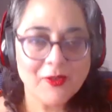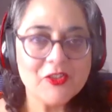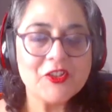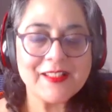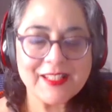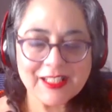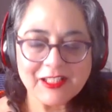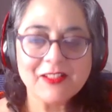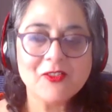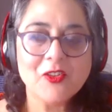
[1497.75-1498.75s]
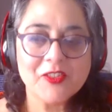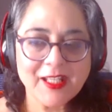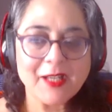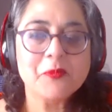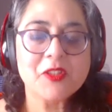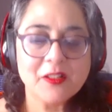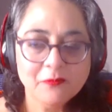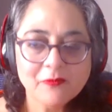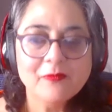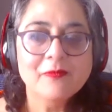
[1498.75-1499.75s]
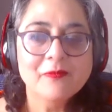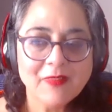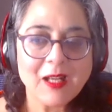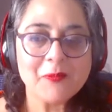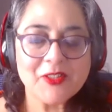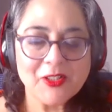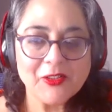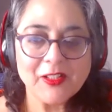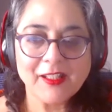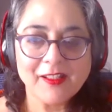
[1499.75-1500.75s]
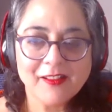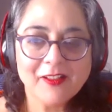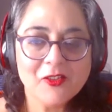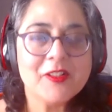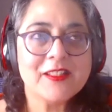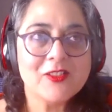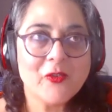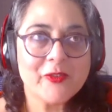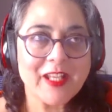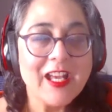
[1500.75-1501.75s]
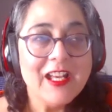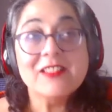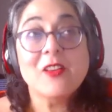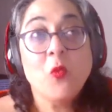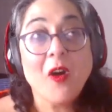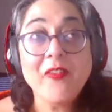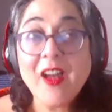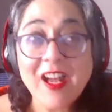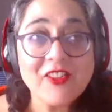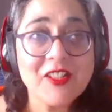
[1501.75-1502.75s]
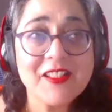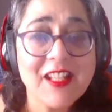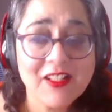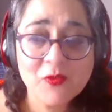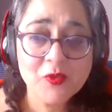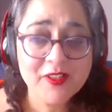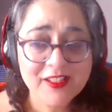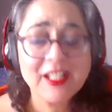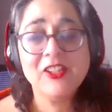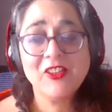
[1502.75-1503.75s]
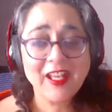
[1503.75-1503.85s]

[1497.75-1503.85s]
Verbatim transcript: interesting concept. Absolutely interesting concept. So, what that actually sticks would stick in your